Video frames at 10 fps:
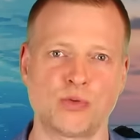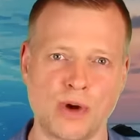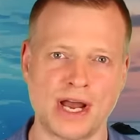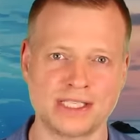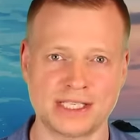
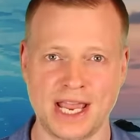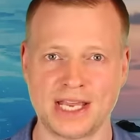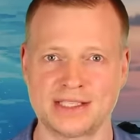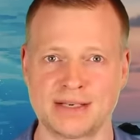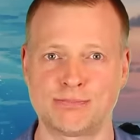rise and
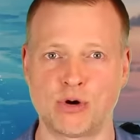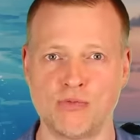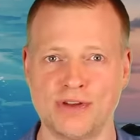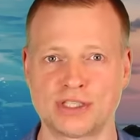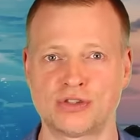exit
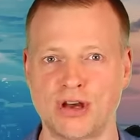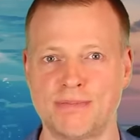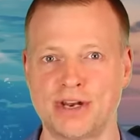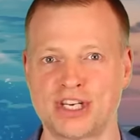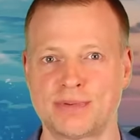both as a top
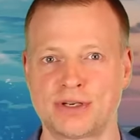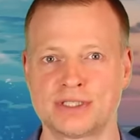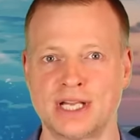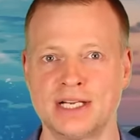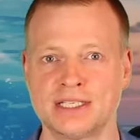management
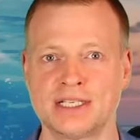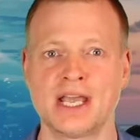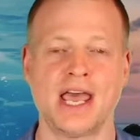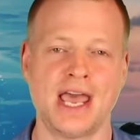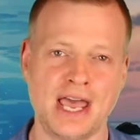consultant
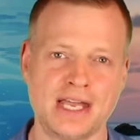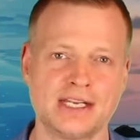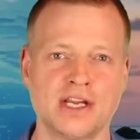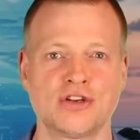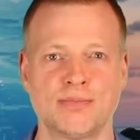and
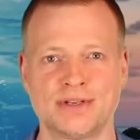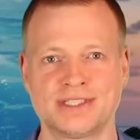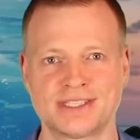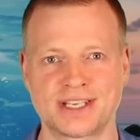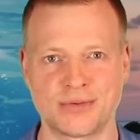in your
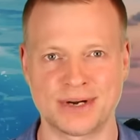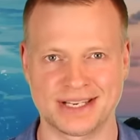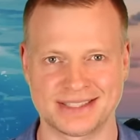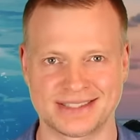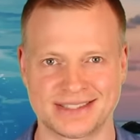business
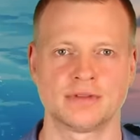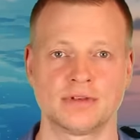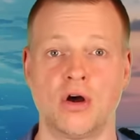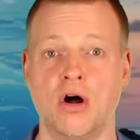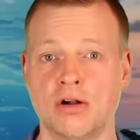careers.
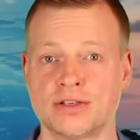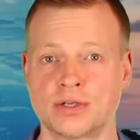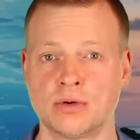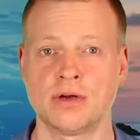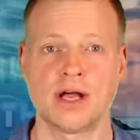Also,